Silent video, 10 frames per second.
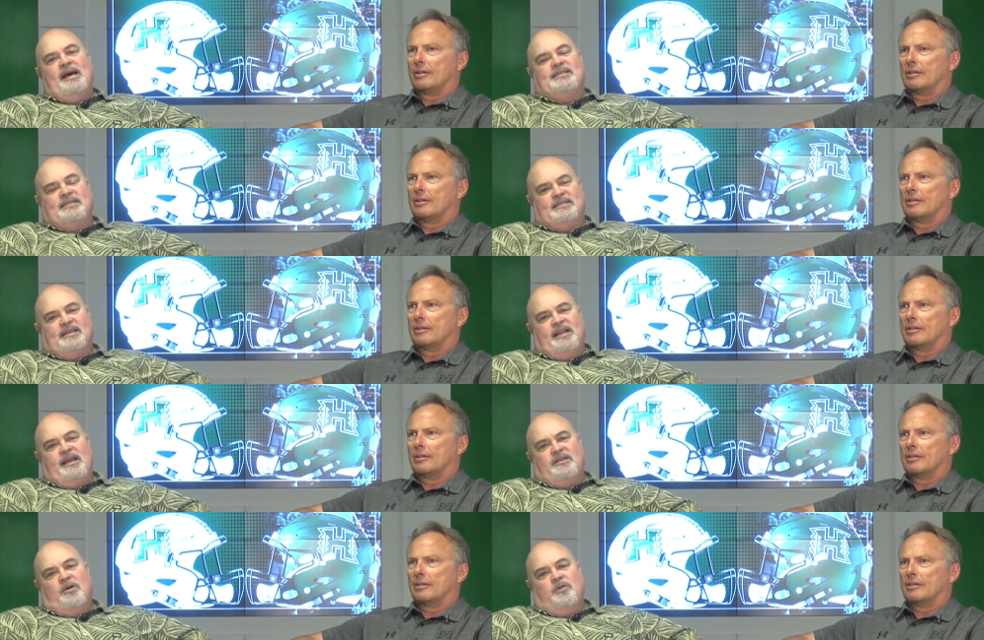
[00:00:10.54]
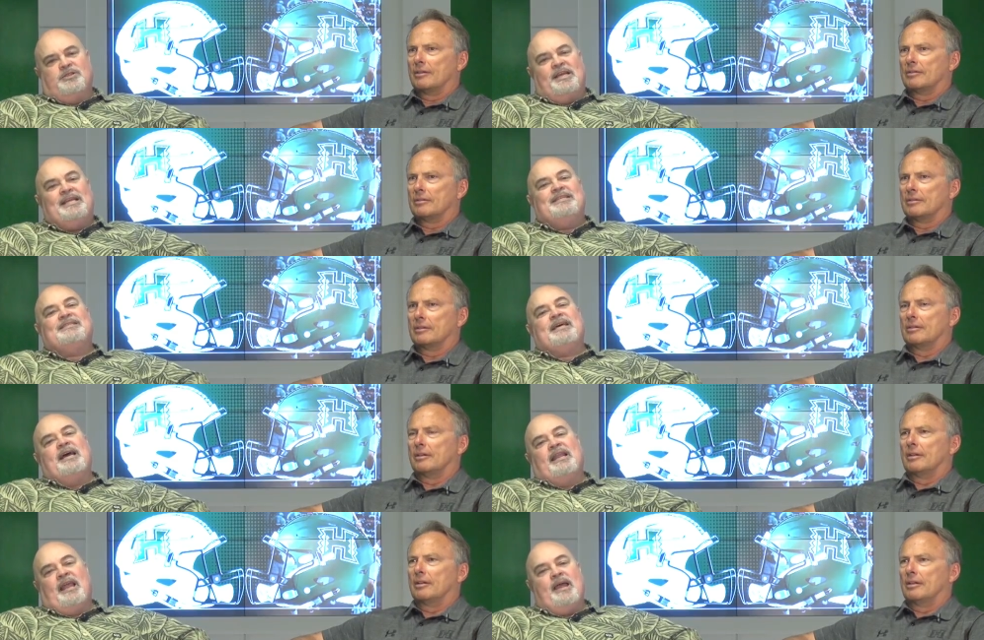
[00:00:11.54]
Speaker 1: assistant head coach,
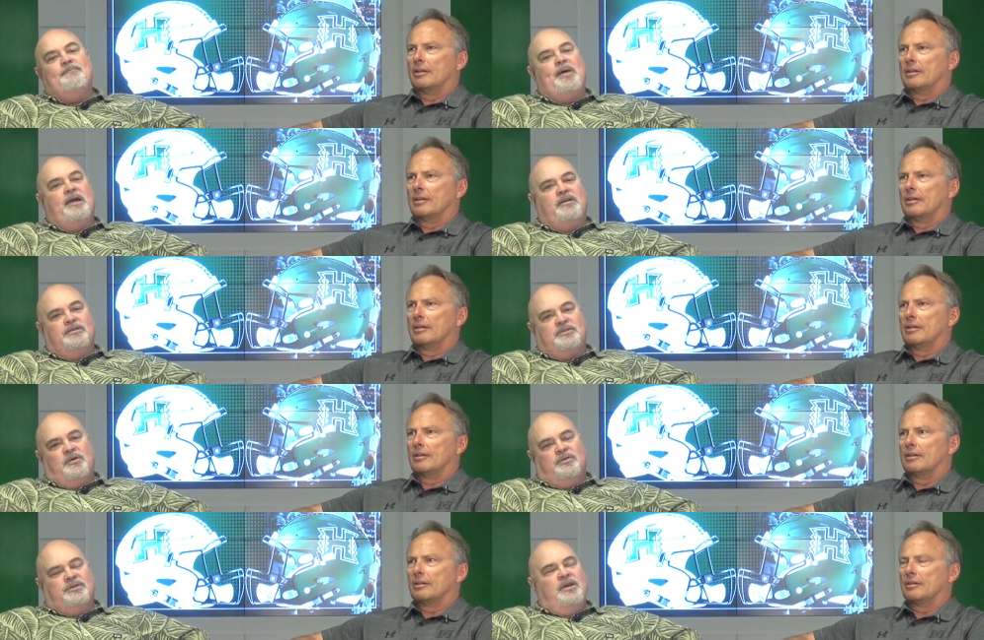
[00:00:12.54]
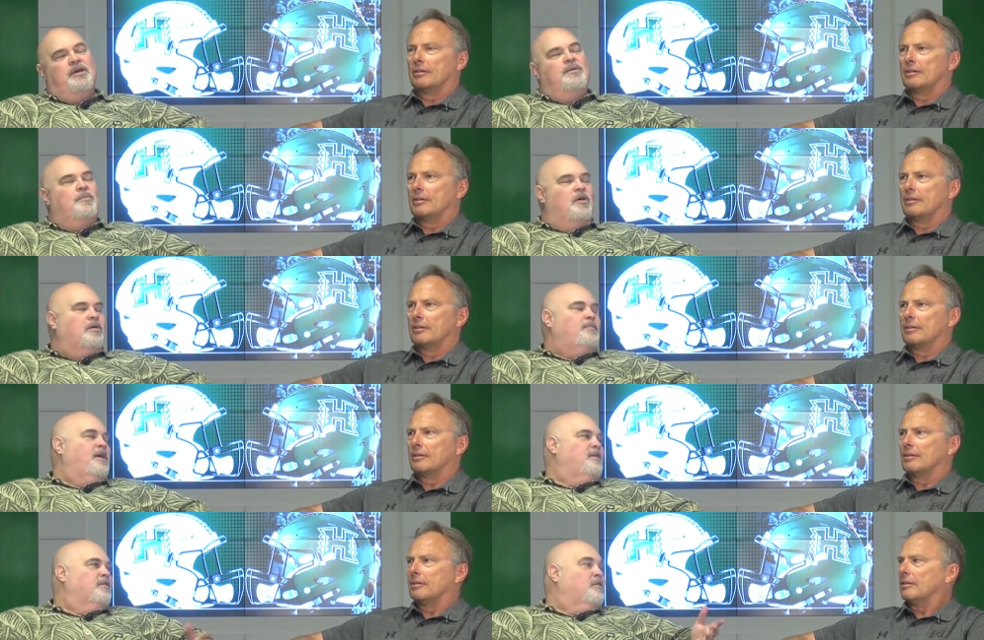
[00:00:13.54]
inside linebackers coach Mark
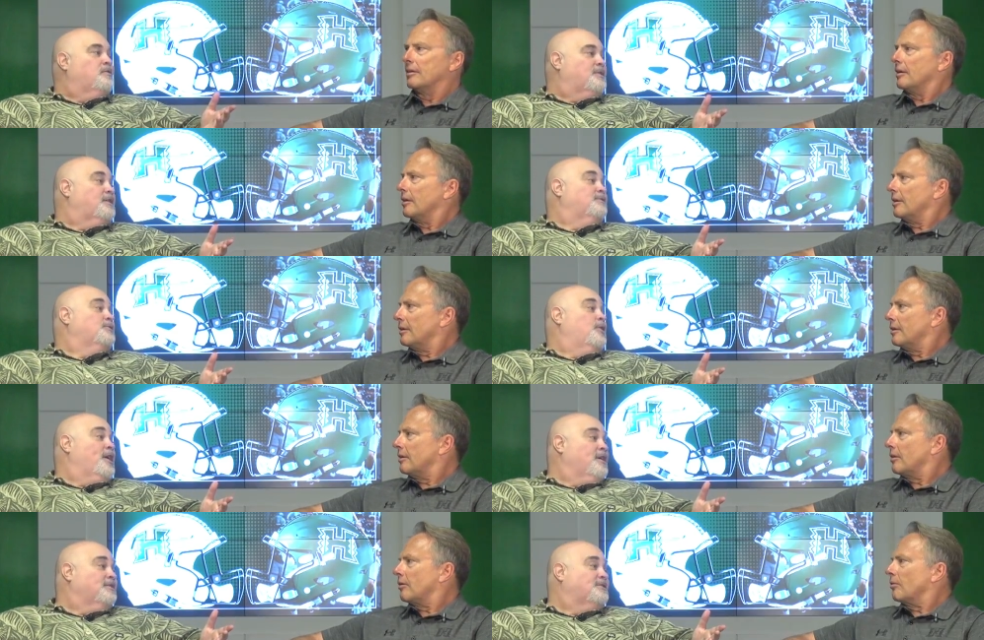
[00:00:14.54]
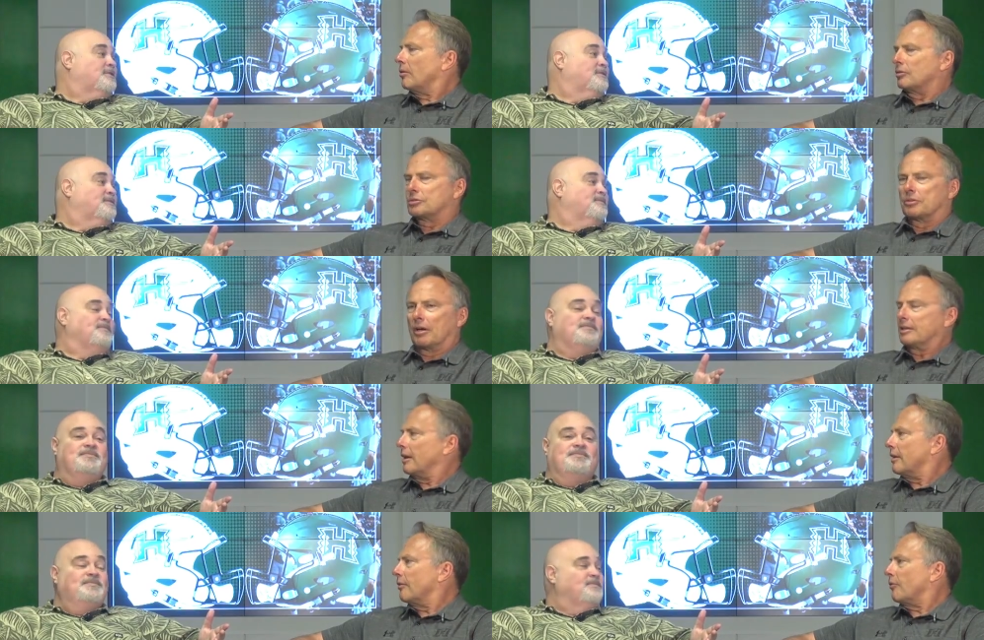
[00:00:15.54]
Banker. Coach, thanks for joining us.
Speaker 2: Well, Scott,
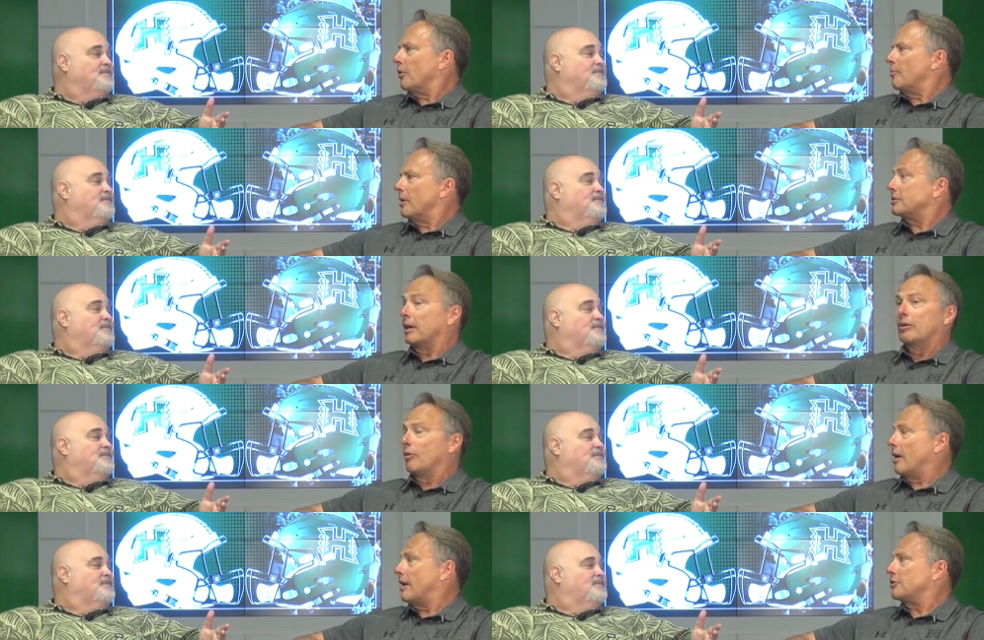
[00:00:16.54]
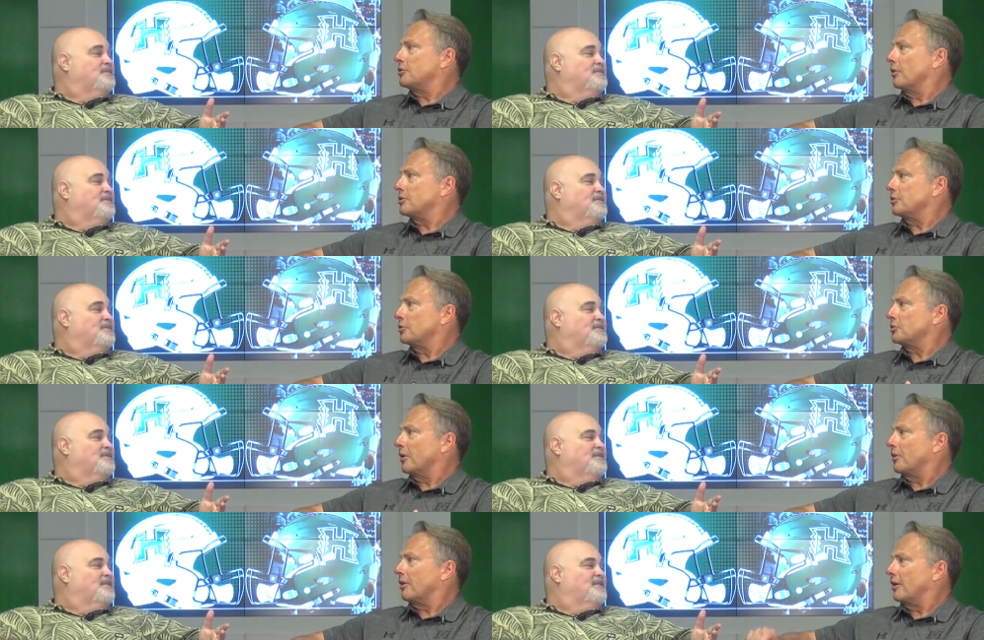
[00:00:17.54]
thank you very much. I didn't know I had a choice, though, so
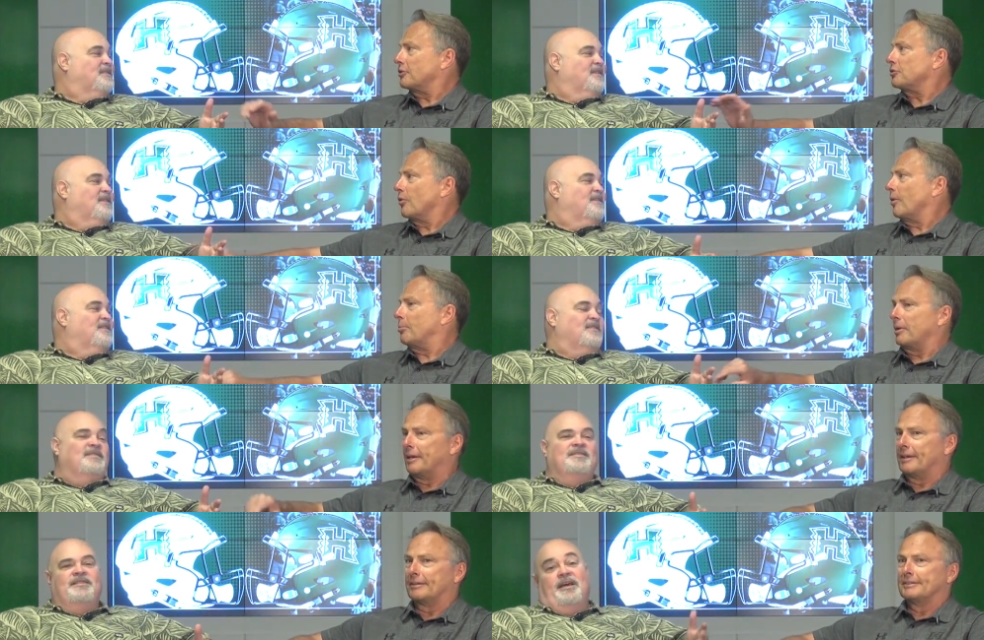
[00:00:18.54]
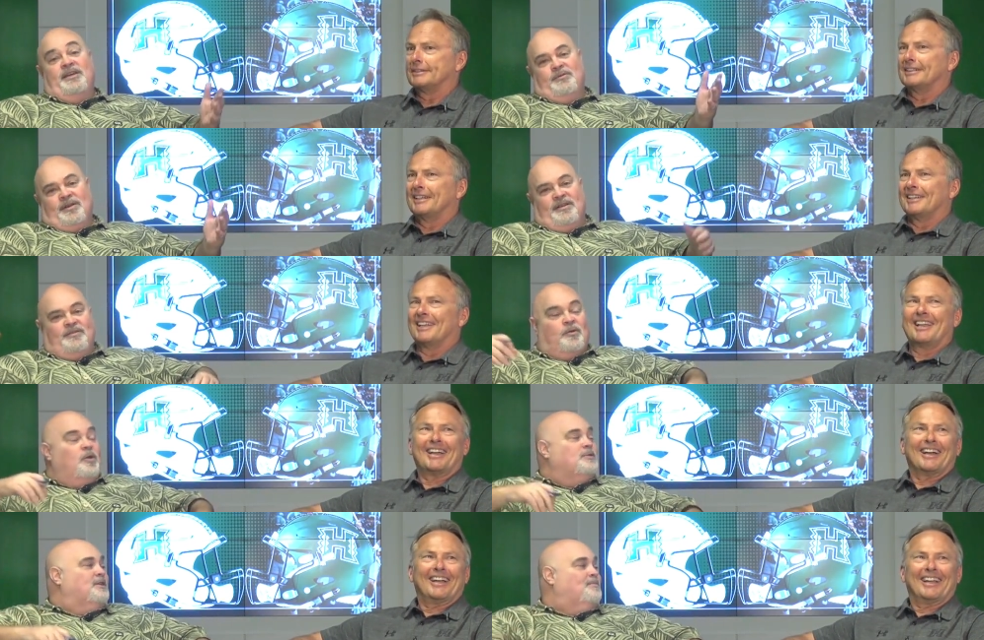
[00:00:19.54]
I thought I'd show up anyhow. Yeah, you really
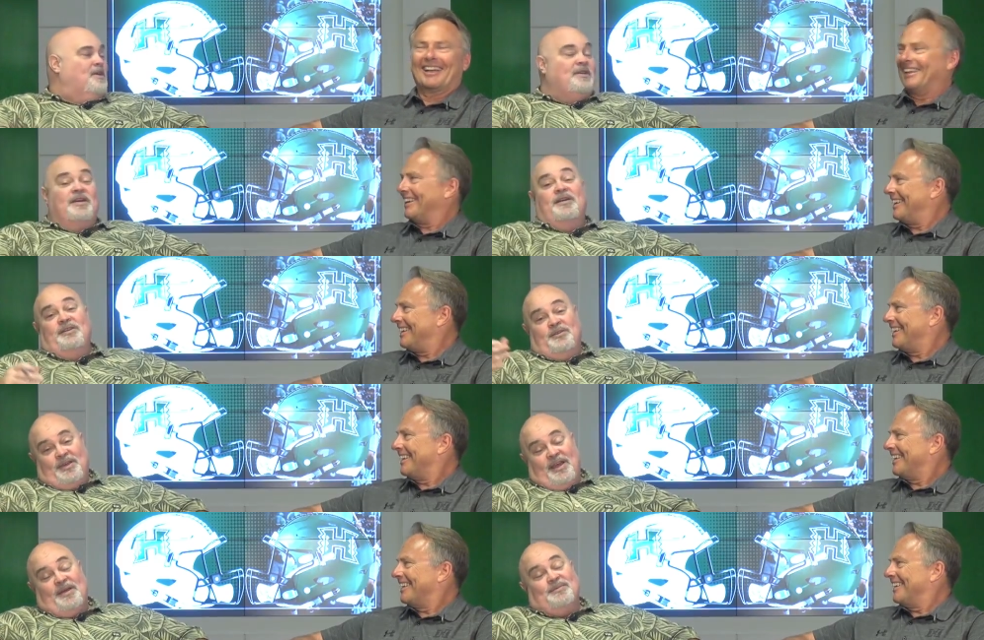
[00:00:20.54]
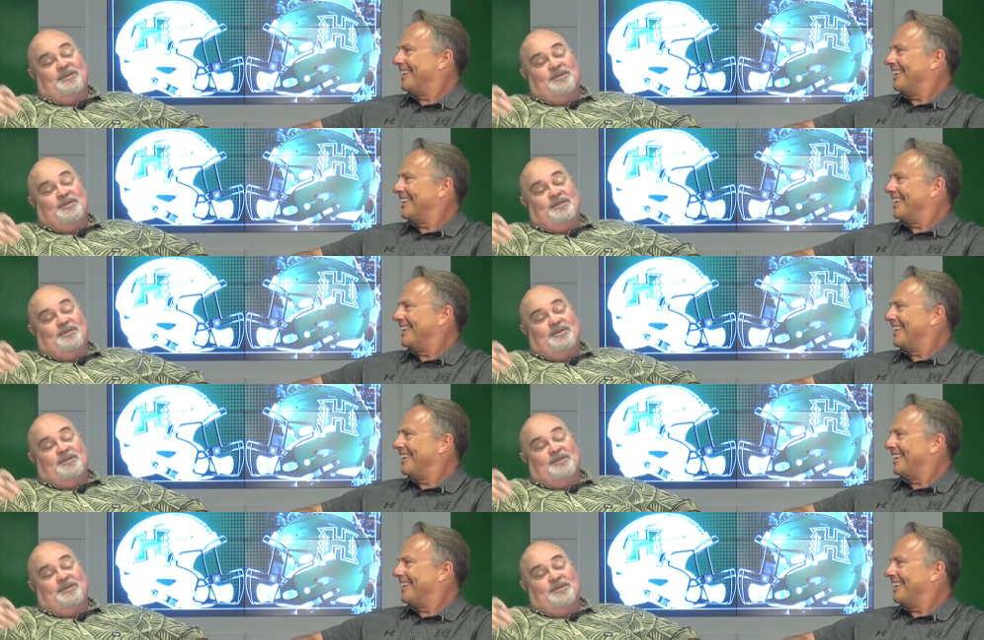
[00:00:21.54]
rolled us a D there, and you came,